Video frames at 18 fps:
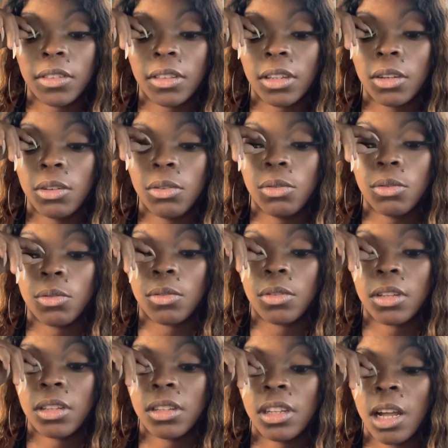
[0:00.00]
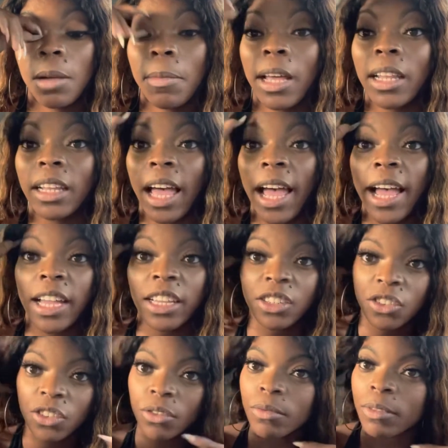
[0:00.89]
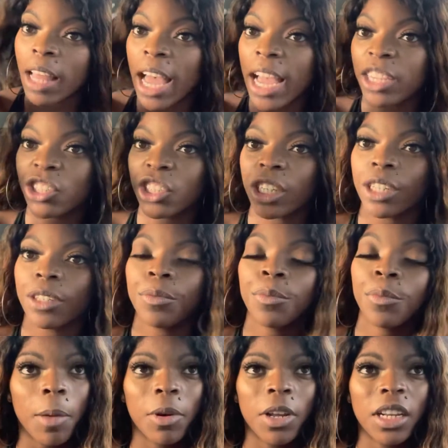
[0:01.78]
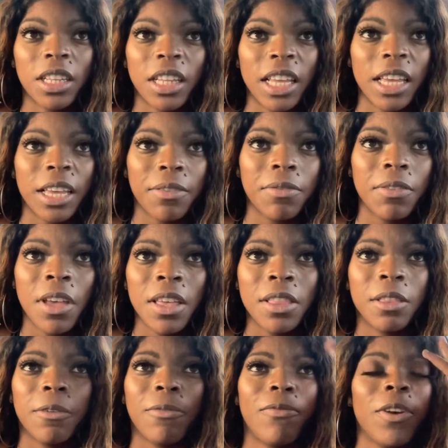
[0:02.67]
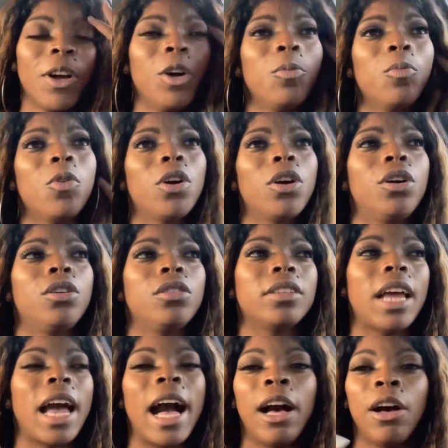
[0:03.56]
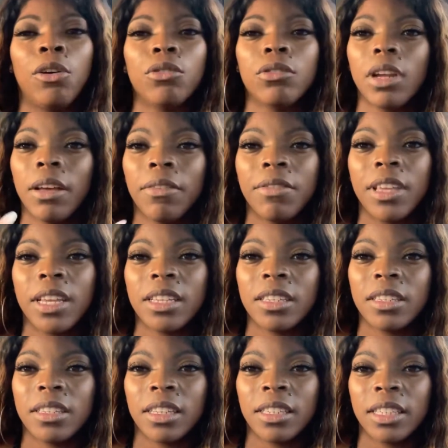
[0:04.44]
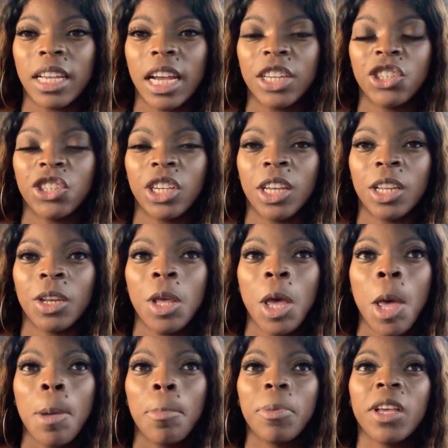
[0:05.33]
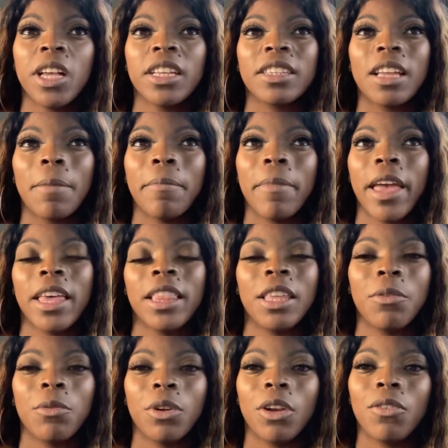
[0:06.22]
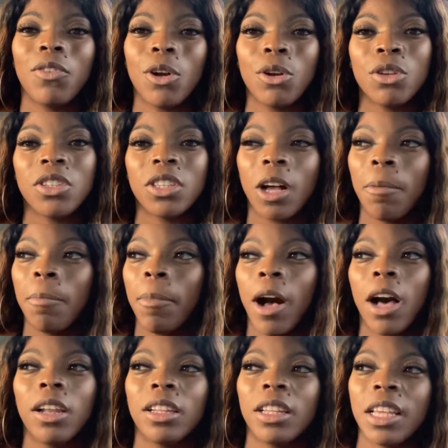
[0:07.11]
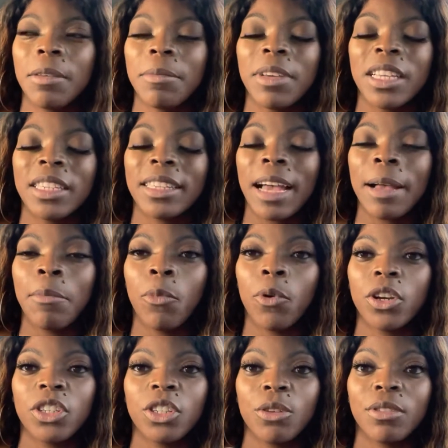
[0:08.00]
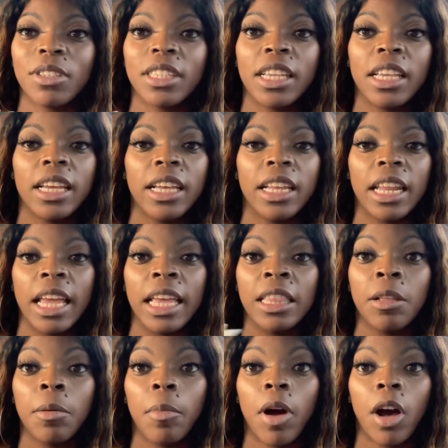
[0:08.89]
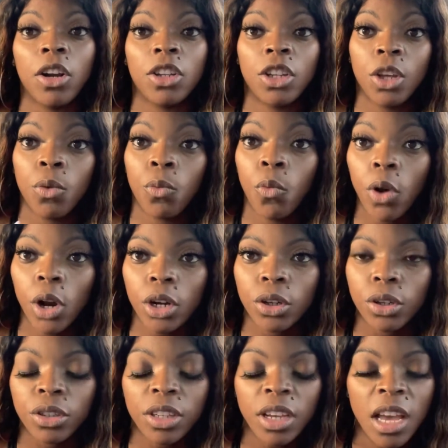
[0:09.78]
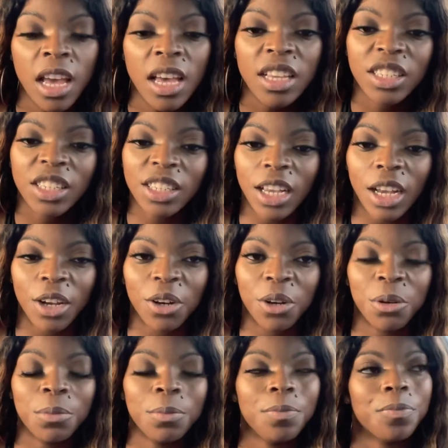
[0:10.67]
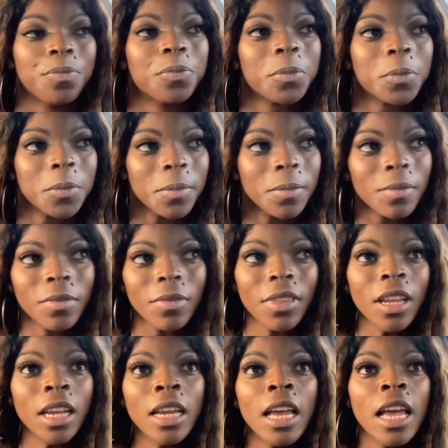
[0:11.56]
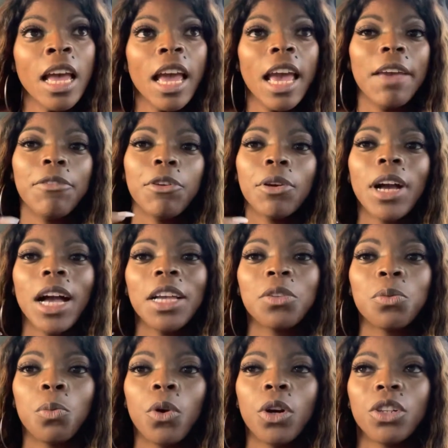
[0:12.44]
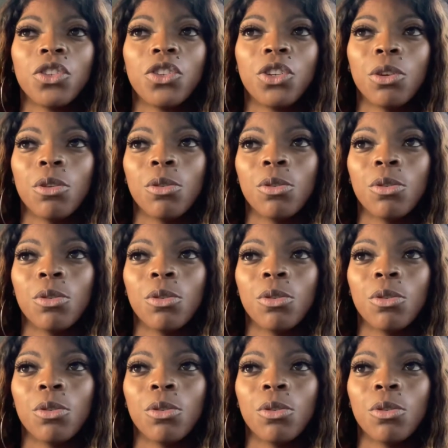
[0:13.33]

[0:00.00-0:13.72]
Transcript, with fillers: Ooh, not my lash, lashing. I'm going to leave the film world out of this discussion because I mainly want to focus on modeling because I more so see it in the modeling world. So if you guys want to,